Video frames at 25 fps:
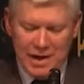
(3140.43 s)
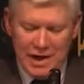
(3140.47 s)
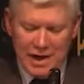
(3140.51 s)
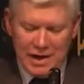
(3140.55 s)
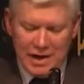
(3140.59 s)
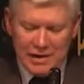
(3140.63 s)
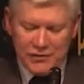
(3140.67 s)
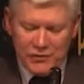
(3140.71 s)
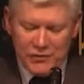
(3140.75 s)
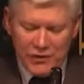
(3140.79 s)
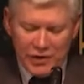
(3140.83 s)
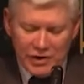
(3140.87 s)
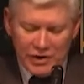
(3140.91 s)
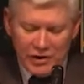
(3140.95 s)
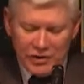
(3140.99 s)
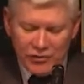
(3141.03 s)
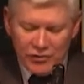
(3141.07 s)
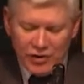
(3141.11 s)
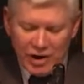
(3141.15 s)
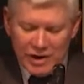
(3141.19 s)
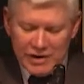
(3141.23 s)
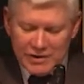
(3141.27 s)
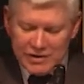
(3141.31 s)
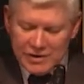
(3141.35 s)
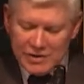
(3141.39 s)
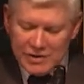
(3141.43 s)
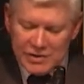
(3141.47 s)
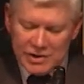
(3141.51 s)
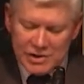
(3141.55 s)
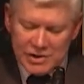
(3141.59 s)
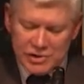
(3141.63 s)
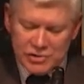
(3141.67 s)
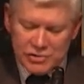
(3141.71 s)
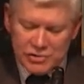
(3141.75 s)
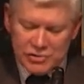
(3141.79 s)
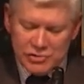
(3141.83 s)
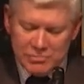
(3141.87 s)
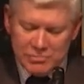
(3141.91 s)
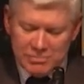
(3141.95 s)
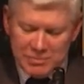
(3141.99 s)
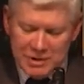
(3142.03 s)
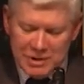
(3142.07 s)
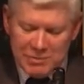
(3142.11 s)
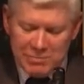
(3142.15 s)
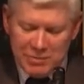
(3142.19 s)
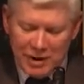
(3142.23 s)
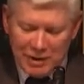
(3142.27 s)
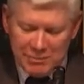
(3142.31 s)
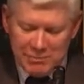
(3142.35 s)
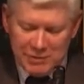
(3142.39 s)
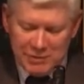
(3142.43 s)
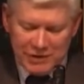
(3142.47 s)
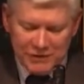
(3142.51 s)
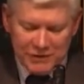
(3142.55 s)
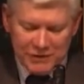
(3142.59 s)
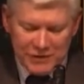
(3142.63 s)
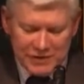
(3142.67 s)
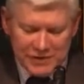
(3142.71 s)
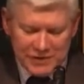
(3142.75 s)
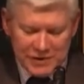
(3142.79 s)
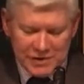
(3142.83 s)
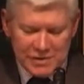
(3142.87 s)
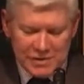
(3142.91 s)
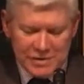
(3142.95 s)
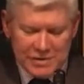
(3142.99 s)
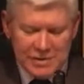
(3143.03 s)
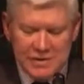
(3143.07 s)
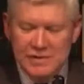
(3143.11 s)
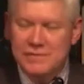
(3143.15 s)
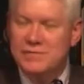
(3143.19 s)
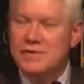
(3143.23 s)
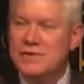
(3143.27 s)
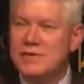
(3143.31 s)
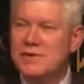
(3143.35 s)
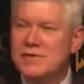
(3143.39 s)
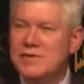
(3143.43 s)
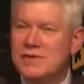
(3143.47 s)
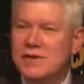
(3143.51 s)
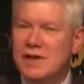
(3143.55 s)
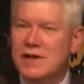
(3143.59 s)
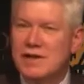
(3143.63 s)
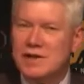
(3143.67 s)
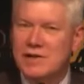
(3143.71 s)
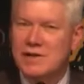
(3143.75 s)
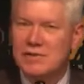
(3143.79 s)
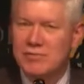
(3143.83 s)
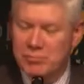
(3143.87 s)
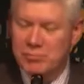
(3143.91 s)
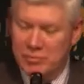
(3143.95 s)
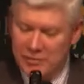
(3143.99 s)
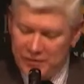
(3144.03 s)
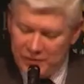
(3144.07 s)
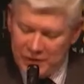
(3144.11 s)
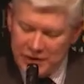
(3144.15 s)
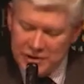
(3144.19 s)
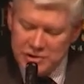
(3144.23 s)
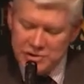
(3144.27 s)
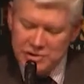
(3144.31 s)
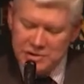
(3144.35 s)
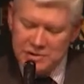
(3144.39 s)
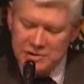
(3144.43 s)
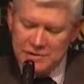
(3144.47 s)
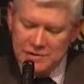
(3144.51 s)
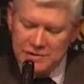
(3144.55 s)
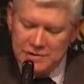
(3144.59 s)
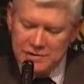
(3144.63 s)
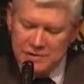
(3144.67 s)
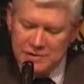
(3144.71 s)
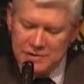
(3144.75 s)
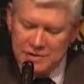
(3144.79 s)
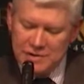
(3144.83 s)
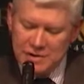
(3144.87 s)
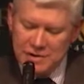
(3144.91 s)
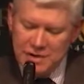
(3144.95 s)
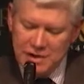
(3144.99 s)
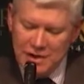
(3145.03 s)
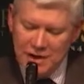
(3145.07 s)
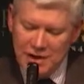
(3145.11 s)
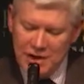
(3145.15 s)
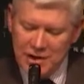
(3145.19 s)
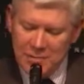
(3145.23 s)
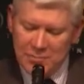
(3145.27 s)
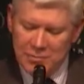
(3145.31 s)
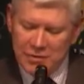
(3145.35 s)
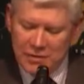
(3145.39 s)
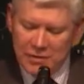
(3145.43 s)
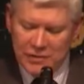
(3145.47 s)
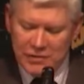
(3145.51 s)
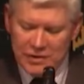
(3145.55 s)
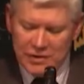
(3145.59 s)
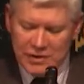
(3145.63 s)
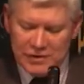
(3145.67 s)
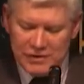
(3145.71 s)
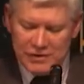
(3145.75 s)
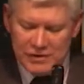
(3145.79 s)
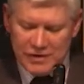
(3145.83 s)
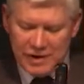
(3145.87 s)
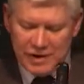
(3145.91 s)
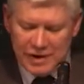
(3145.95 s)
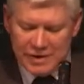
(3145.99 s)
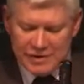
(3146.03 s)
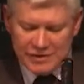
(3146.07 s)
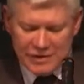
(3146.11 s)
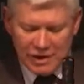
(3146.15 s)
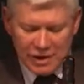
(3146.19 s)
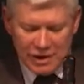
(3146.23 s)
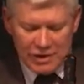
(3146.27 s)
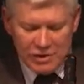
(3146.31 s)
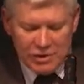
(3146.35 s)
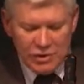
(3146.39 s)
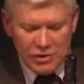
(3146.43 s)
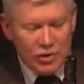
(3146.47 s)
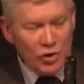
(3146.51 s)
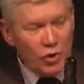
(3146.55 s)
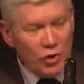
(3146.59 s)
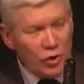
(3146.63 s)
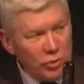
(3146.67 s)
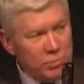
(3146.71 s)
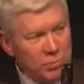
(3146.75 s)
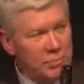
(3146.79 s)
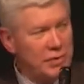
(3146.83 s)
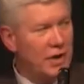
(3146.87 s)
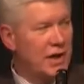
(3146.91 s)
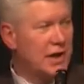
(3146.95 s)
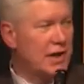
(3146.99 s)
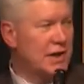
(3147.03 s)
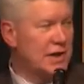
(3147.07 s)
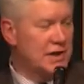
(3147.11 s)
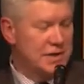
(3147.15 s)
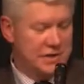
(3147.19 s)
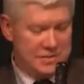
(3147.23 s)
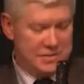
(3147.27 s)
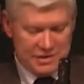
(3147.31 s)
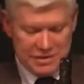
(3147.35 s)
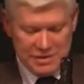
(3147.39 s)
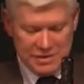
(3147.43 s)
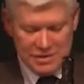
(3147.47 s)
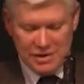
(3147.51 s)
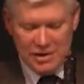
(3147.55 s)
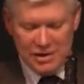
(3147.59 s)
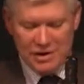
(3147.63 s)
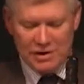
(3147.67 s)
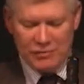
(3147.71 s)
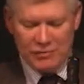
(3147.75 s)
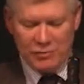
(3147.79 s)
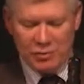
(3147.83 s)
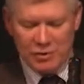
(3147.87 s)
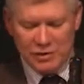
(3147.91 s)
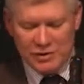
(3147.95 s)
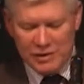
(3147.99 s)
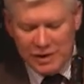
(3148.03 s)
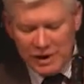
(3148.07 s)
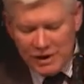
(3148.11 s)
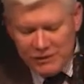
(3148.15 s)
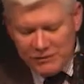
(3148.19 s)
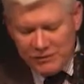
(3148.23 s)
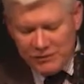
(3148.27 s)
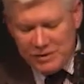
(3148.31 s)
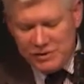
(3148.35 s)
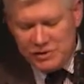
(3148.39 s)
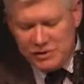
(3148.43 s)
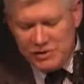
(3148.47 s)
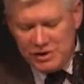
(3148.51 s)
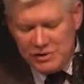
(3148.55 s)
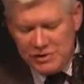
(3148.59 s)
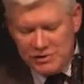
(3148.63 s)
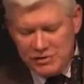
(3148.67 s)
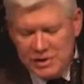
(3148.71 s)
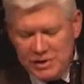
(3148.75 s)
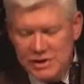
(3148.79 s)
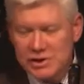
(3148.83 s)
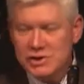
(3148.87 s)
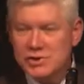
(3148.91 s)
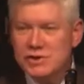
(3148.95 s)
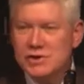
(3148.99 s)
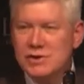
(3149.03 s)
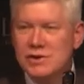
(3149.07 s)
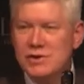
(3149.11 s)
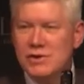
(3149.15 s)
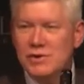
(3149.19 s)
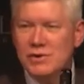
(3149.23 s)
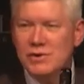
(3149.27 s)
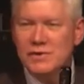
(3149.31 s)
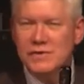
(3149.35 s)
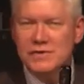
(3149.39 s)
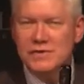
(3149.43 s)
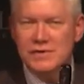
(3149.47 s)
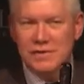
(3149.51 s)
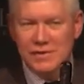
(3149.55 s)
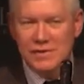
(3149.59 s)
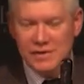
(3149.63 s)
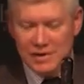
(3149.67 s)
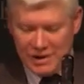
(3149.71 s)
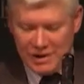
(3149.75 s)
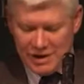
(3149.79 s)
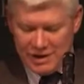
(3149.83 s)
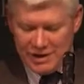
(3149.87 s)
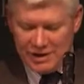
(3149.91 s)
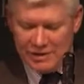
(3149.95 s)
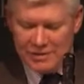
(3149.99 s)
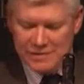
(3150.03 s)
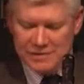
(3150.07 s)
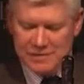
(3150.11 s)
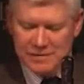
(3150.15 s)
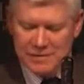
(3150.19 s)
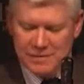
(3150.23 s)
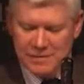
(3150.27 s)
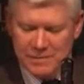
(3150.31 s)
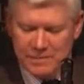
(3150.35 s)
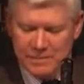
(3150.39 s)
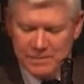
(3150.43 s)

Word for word: It's very right that there should be public facilities for the study of professions, but these things are no part of what every generation owes to the next,